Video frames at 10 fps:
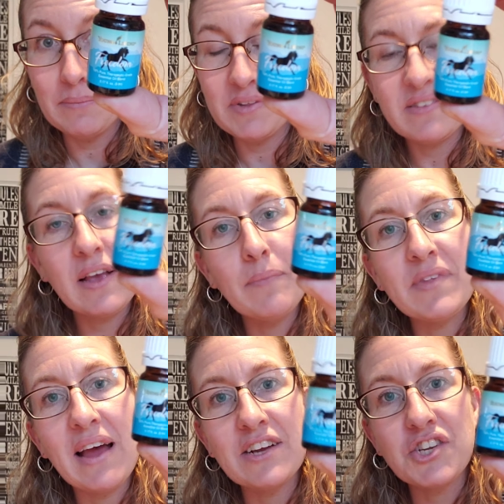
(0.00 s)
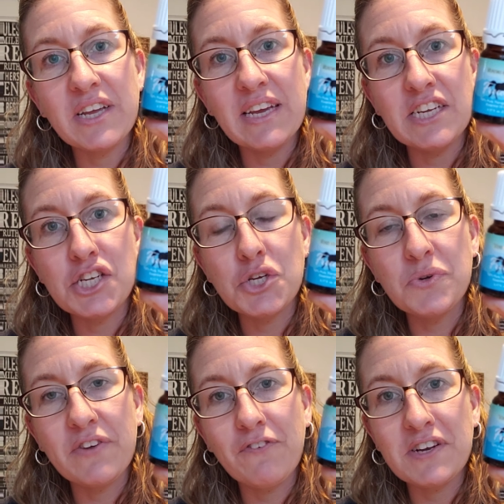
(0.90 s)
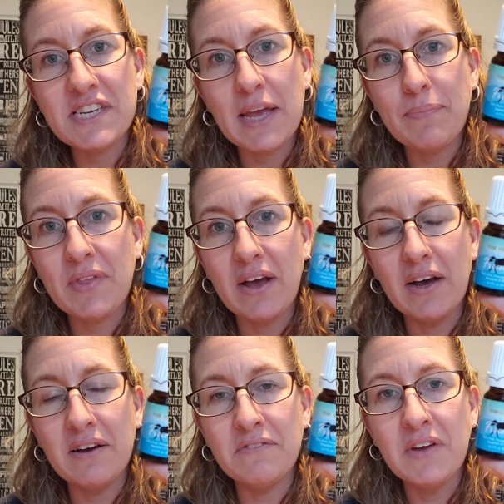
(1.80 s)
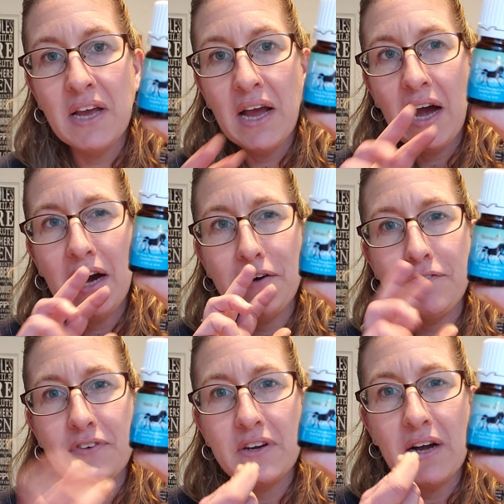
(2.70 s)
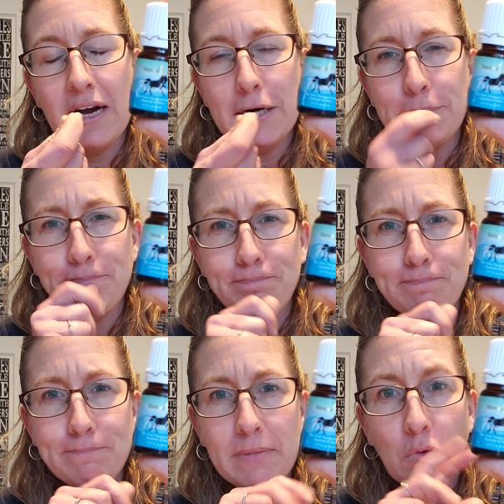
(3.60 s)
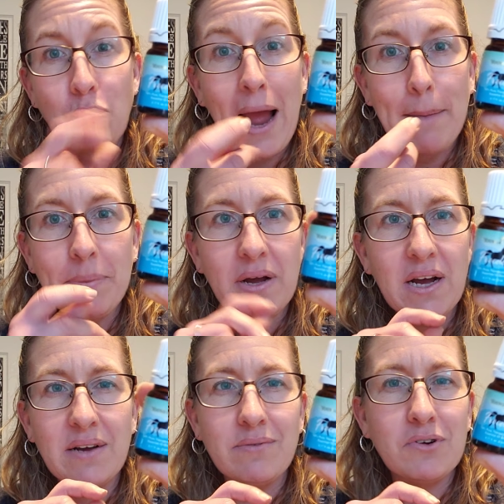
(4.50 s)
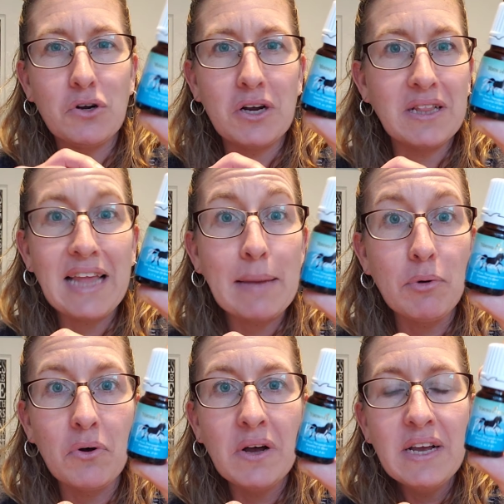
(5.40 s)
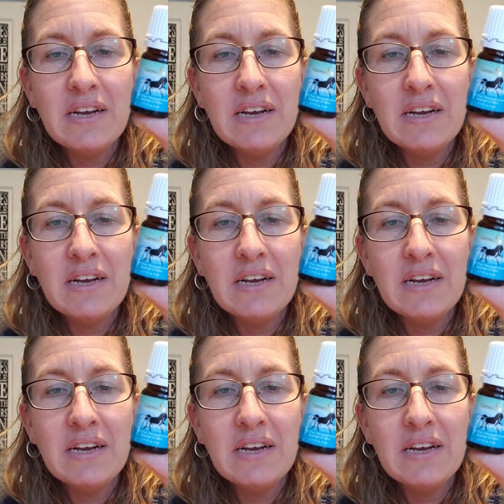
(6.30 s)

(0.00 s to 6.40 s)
This comes actually in 2 different types of wrap or a label.